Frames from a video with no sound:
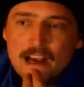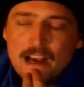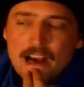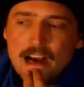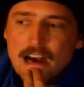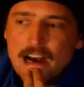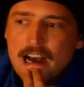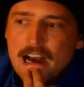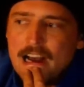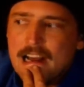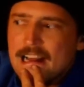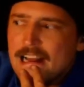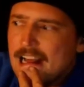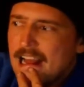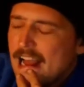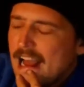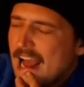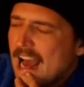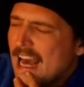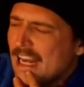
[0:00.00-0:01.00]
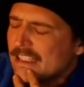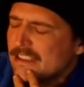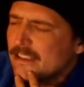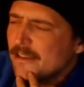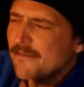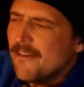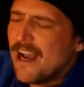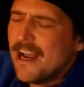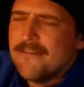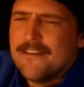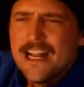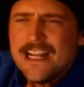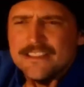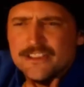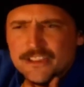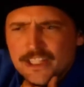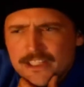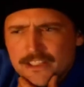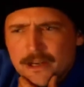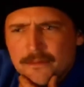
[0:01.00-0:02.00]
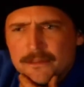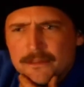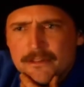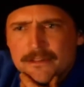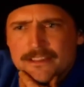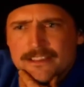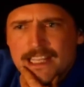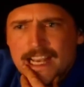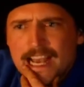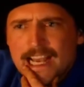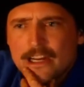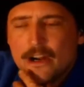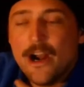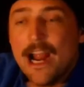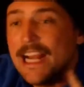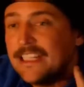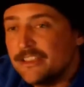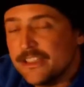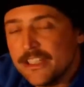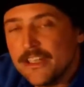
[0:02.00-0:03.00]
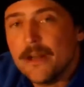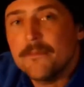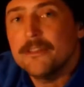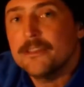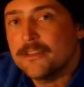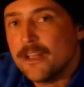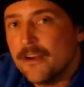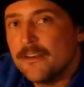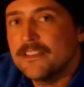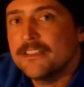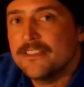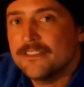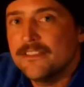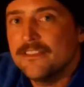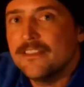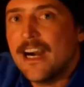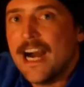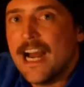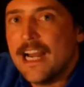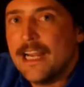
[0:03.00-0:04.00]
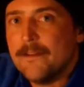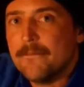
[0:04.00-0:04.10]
How to Survive an SJW Attack, or SJWs Always Lie.